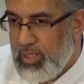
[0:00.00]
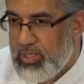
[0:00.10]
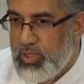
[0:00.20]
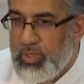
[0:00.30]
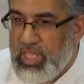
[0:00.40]

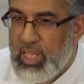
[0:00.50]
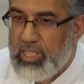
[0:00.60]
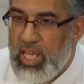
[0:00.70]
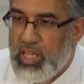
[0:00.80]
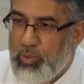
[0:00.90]
Ad-dunya
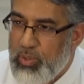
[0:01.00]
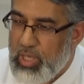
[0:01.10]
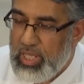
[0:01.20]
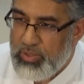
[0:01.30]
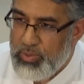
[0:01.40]

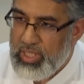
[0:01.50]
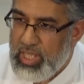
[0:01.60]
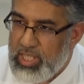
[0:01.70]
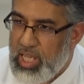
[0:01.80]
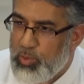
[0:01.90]

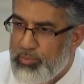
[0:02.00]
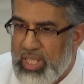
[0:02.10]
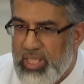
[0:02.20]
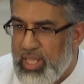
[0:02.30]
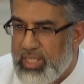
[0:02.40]
daru
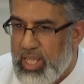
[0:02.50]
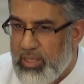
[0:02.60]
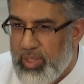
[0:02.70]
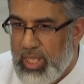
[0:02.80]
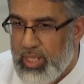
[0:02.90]
man la
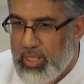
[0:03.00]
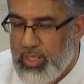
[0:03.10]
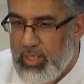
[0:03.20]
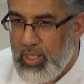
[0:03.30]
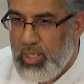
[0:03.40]
dara lah,
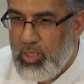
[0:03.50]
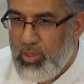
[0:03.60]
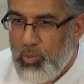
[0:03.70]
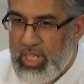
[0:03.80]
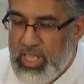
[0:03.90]

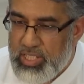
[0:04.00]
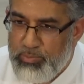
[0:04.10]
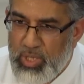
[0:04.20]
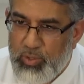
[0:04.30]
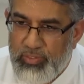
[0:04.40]
wa
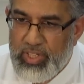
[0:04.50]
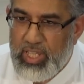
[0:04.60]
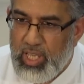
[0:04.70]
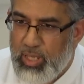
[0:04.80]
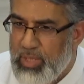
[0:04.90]
yajma'u
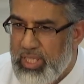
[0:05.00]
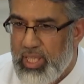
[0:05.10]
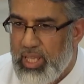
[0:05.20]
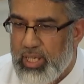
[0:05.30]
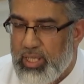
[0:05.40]
fiha man
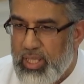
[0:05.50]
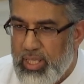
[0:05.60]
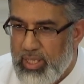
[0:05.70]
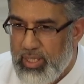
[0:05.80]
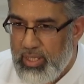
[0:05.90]
la aqla
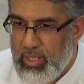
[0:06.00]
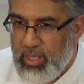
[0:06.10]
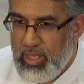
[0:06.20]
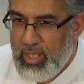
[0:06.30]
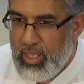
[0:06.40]
lah.
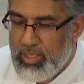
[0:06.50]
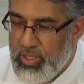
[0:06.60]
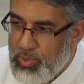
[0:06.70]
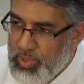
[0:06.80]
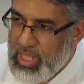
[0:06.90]
The
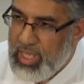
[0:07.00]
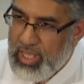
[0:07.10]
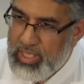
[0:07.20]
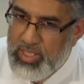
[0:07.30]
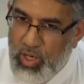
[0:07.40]

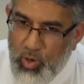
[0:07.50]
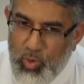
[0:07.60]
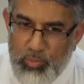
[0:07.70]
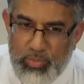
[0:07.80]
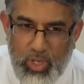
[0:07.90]
dunya is the
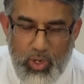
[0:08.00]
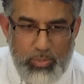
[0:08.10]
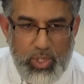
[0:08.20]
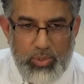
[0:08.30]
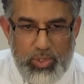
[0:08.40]
home, the
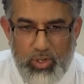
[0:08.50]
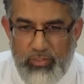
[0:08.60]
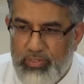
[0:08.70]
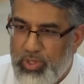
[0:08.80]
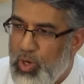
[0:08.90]
abode
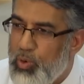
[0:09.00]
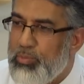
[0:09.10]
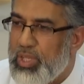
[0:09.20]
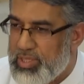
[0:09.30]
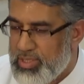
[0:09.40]
of the
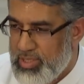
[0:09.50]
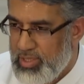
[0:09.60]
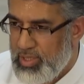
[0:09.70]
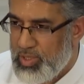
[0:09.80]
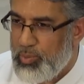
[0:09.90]
homeless,
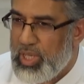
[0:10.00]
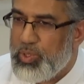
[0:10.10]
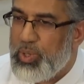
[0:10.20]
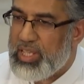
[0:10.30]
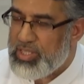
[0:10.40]
the one
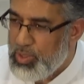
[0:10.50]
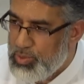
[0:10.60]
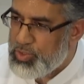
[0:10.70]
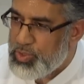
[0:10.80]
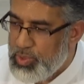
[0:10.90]
who has
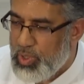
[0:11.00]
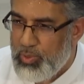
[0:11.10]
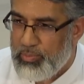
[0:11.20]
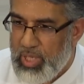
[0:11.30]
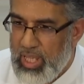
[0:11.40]
no true
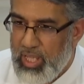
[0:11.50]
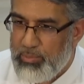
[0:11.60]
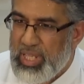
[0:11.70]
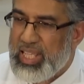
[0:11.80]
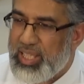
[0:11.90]
home.
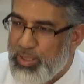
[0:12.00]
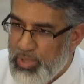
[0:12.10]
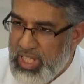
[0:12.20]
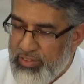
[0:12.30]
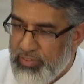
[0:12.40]
Meaning the
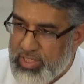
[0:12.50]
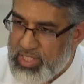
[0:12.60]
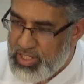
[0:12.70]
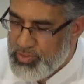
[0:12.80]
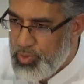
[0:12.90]
believers,
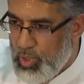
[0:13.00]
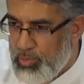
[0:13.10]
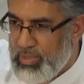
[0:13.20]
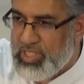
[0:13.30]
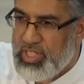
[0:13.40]
their true
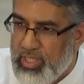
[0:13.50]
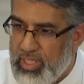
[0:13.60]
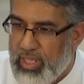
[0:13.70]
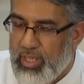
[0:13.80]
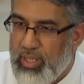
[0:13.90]
home is
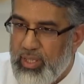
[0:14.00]
Jannah.